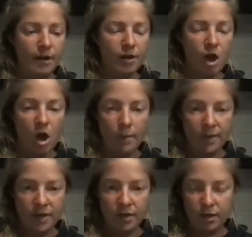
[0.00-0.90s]

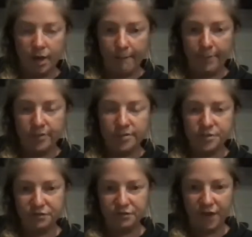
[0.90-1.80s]
common numbers
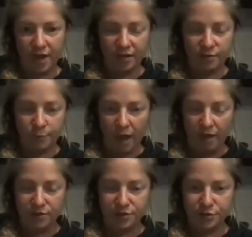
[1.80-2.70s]
you find
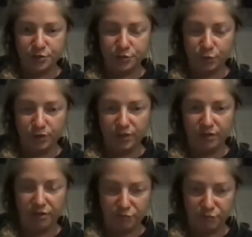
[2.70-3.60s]
as you're scrolling
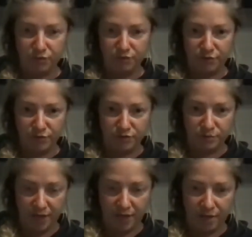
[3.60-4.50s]
through the first
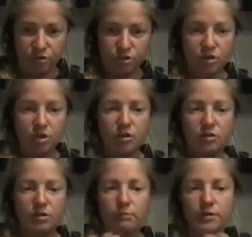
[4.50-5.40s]
page,
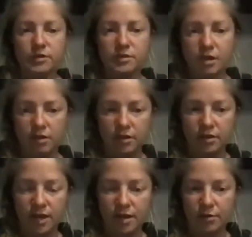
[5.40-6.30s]
the more solid
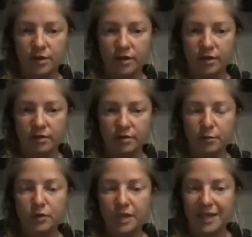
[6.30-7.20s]
that coin, the
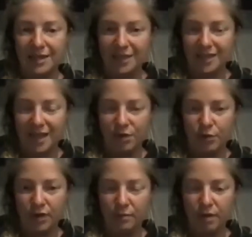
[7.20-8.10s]
more likely that
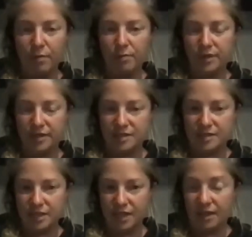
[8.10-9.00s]
coin probably is
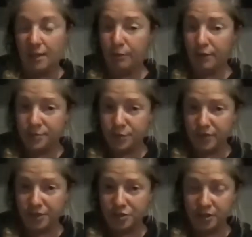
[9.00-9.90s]
to hit that price
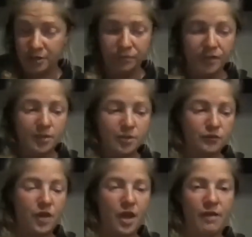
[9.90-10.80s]
prediction. So if
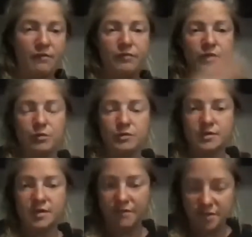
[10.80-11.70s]
you have,
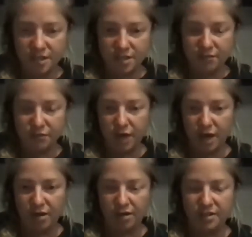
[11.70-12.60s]
17 different
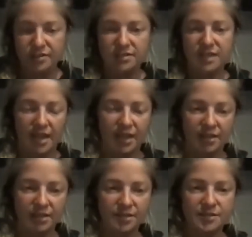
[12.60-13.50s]
analysts saying
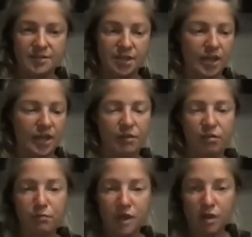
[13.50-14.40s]
that this is going to hit
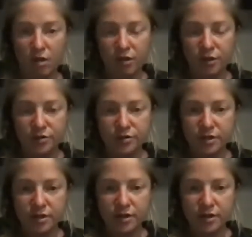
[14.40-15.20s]
$3,